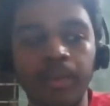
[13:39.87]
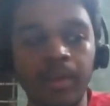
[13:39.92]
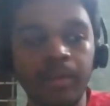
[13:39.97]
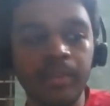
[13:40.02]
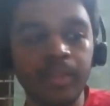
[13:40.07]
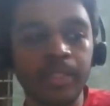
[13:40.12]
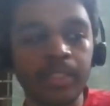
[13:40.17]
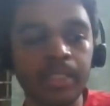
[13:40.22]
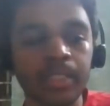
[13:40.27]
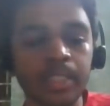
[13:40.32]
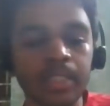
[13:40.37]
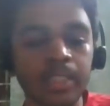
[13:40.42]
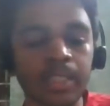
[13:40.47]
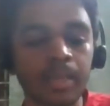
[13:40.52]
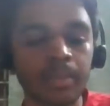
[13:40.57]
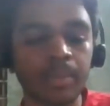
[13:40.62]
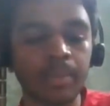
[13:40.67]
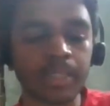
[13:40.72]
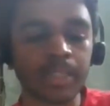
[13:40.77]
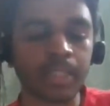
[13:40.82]
which is the
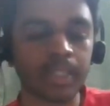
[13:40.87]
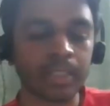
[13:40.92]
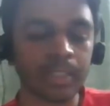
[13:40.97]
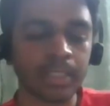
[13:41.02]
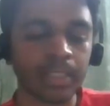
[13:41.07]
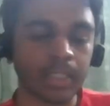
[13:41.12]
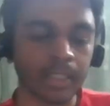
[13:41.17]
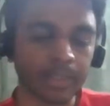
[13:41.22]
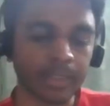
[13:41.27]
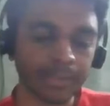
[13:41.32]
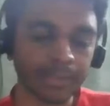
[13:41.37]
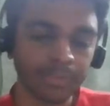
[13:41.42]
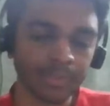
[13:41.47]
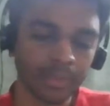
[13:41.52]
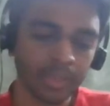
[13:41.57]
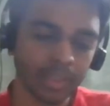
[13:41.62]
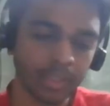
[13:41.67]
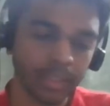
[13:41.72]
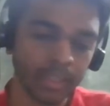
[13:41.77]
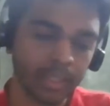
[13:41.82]
same as the result,
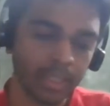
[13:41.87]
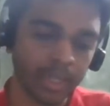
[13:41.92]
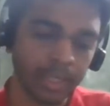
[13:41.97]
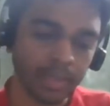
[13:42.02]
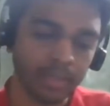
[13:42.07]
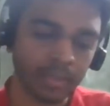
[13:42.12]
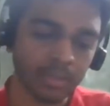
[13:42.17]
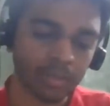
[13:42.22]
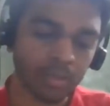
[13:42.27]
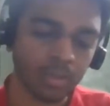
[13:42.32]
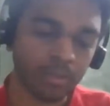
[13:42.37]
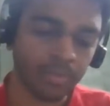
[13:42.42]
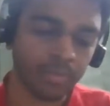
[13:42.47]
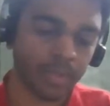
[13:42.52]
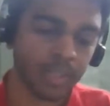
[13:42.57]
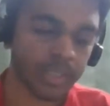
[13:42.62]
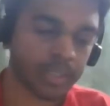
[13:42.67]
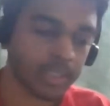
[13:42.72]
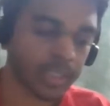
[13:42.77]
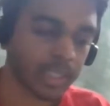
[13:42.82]
right? So the
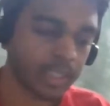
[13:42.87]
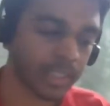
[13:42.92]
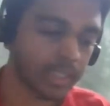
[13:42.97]
first thing